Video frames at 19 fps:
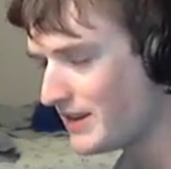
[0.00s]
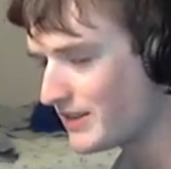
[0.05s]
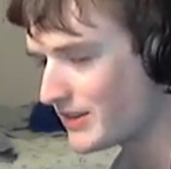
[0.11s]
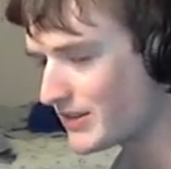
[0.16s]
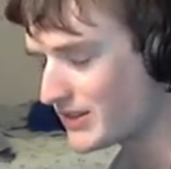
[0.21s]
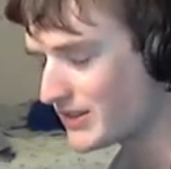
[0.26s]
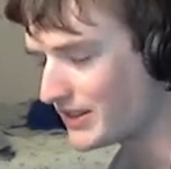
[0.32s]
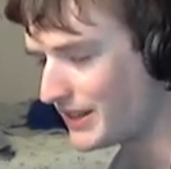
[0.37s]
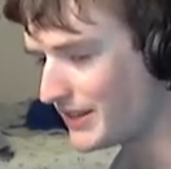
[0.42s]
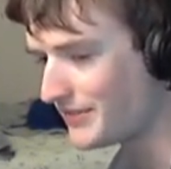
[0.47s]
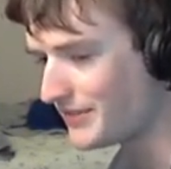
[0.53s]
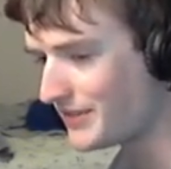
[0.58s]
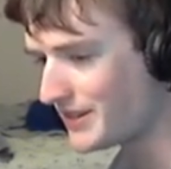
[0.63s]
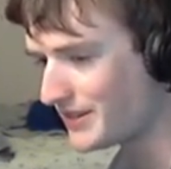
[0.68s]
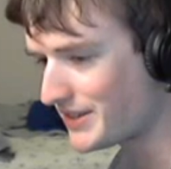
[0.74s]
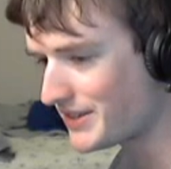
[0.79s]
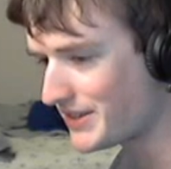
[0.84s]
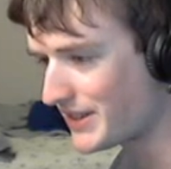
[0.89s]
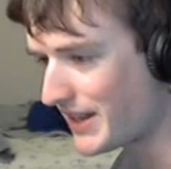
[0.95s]
there's a lot of
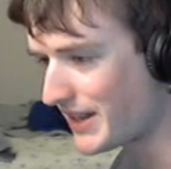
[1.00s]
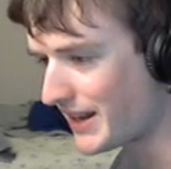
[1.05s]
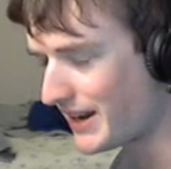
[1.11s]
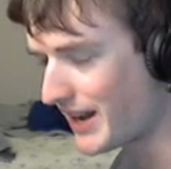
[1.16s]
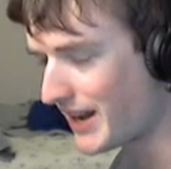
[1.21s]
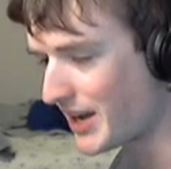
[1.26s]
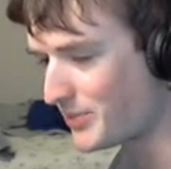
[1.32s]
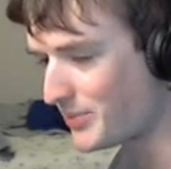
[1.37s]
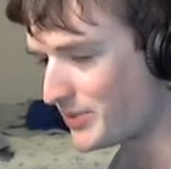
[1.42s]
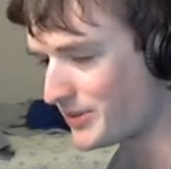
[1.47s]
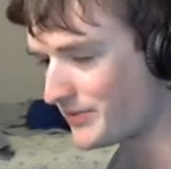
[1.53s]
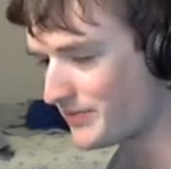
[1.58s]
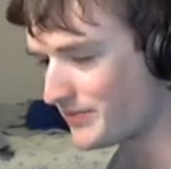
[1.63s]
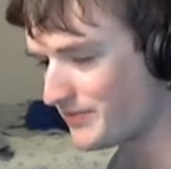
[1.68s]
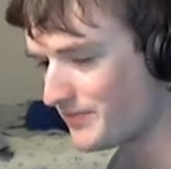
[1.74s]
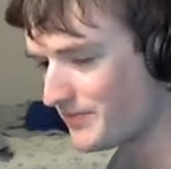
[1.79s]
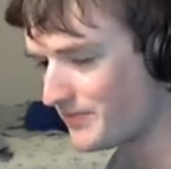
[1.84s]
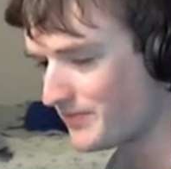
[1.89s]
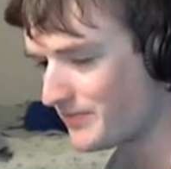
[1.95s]
things that
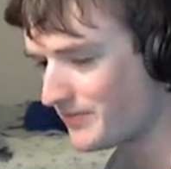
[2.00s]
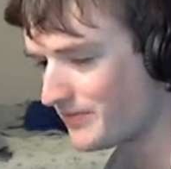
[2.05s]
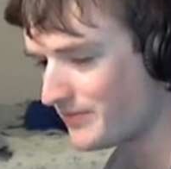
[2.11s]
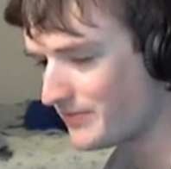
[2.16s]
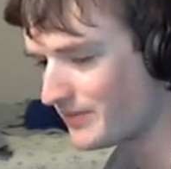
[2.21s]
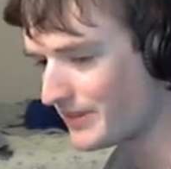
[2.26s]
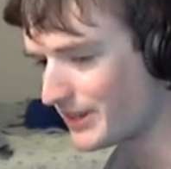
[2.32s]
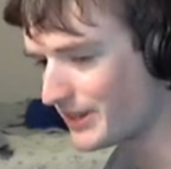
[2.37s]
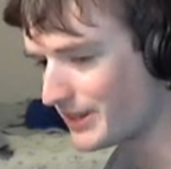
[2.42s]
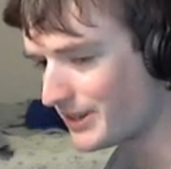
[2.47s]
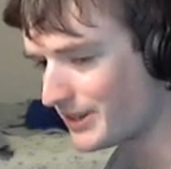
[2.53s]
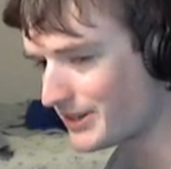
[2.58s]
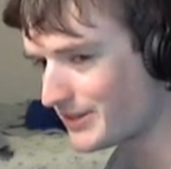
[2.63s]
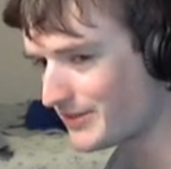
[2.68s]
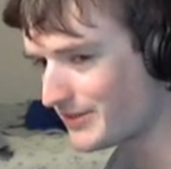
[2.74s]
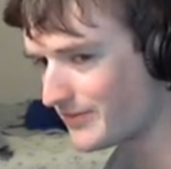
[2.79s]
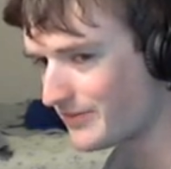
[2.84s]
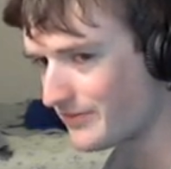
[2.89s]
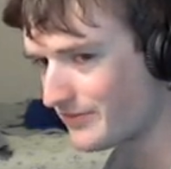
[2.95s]
happen
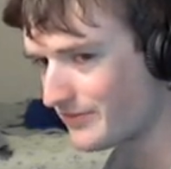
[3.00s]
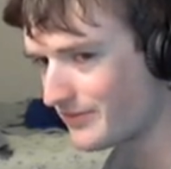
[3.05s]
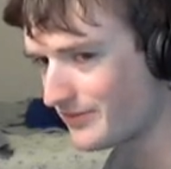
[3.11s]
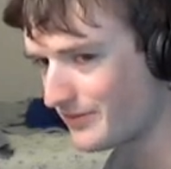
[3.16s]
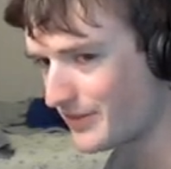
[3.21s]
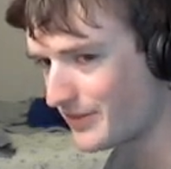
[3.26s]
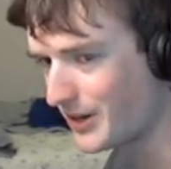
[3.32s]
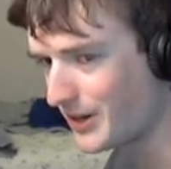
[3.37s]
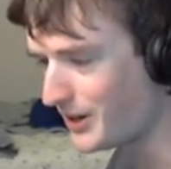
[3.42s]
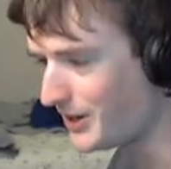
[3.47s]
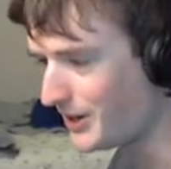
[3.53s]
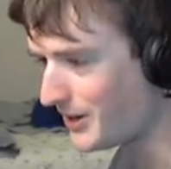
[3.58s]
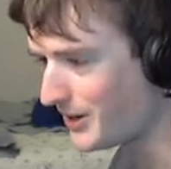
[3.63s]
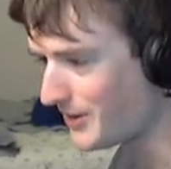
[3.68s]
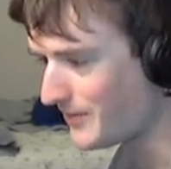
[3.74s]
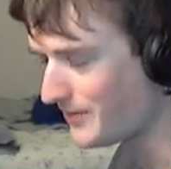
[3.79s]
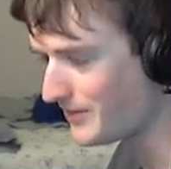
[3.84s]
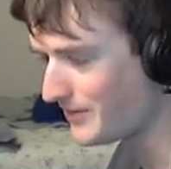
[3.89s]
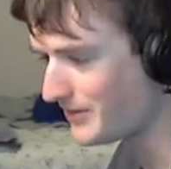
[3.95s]
like
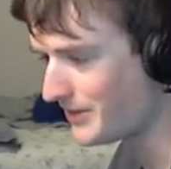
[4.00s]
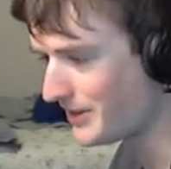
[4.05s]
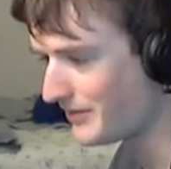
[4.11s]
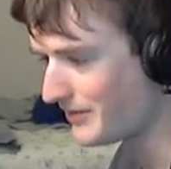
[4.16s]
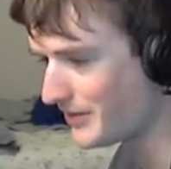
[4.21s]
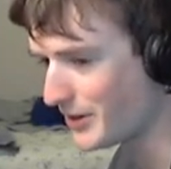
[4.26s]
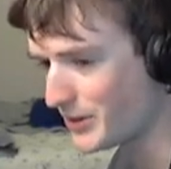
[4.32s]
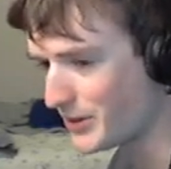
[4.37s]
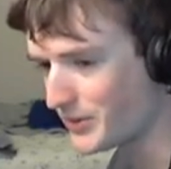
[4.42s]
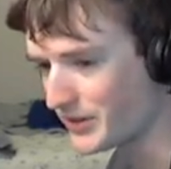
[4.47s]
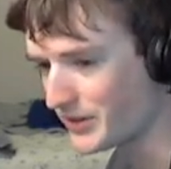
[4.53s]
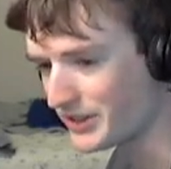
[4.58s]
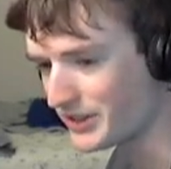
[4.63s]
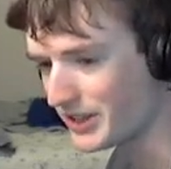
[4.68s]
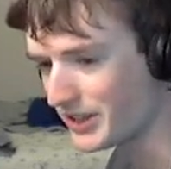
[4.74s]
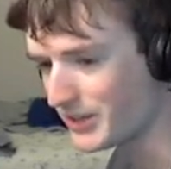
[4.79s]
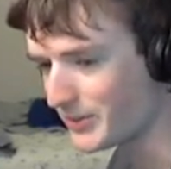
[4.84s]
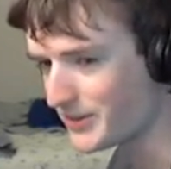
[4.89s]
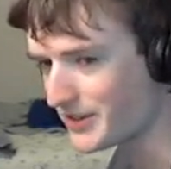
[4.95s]
very, very
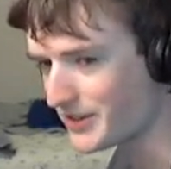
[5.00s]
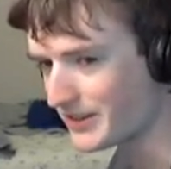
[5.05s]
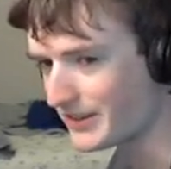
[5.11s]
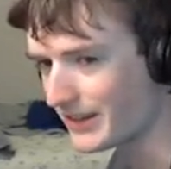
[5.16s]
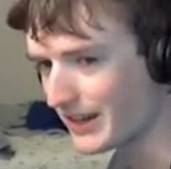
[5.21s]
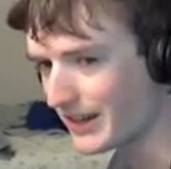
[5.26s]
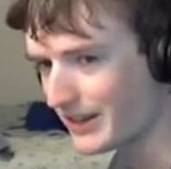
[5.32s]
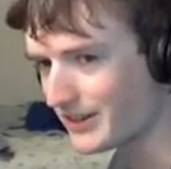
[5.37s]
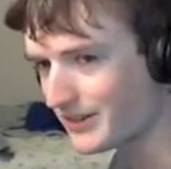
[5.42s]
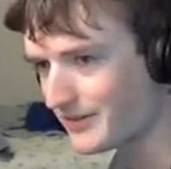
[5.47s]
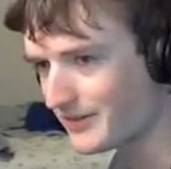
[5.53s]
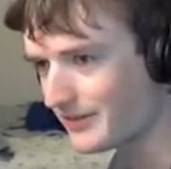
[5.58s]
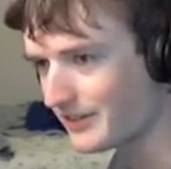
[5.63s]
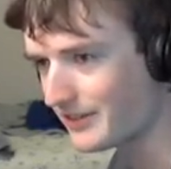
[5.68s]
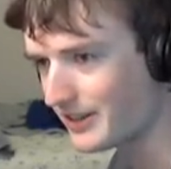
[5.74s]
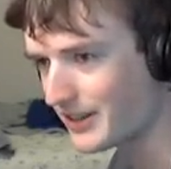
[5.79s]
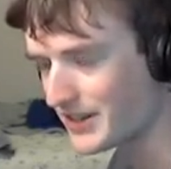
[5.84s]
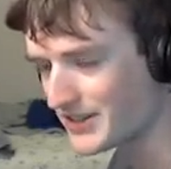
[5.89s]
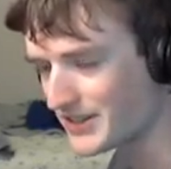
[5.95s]
quickly and within like
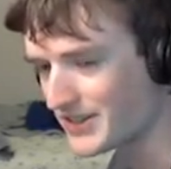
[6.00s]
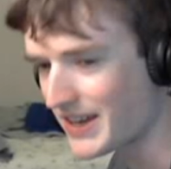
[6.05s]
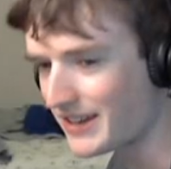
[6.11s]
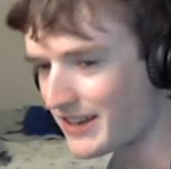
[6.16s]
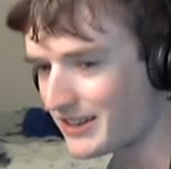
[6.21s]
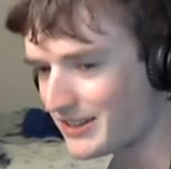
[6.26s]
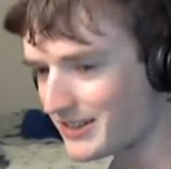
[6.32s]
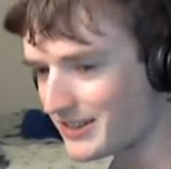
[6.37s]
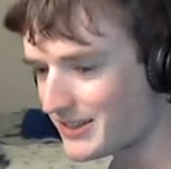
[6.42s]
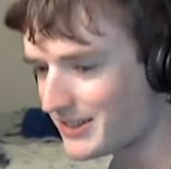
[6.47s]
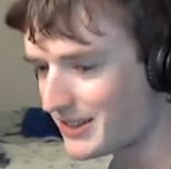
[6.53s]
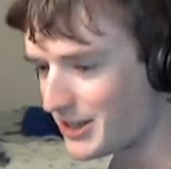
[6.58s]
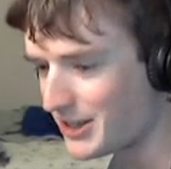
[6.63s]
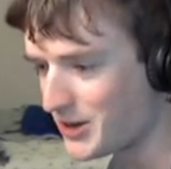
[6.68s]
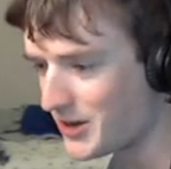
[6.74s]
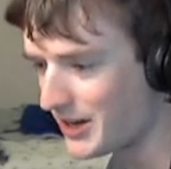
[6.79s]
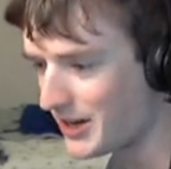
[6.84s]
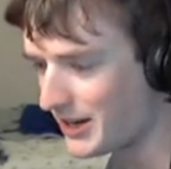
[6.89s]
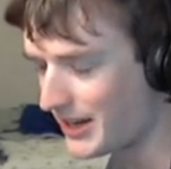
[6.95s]
a second that
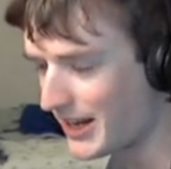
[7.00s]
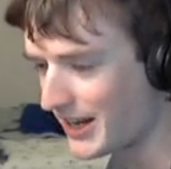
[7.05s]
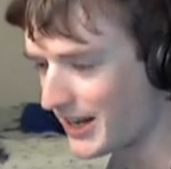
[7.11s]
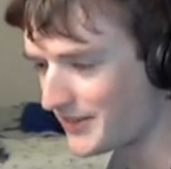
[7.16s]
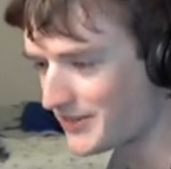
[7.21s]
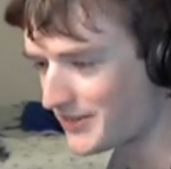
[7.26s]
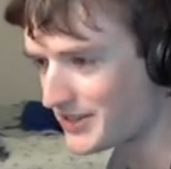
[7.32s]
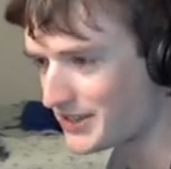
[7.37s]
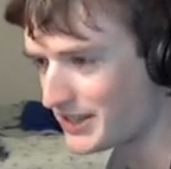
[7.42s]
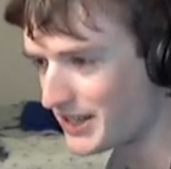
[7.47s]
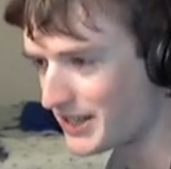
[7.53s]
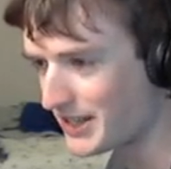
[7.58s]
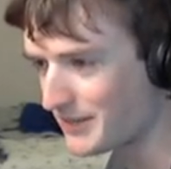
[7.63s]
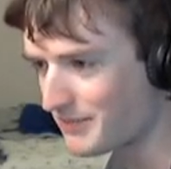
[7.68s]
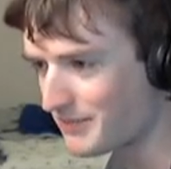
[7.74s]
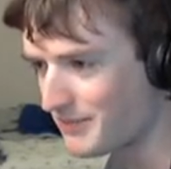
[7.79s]
you kind of have to like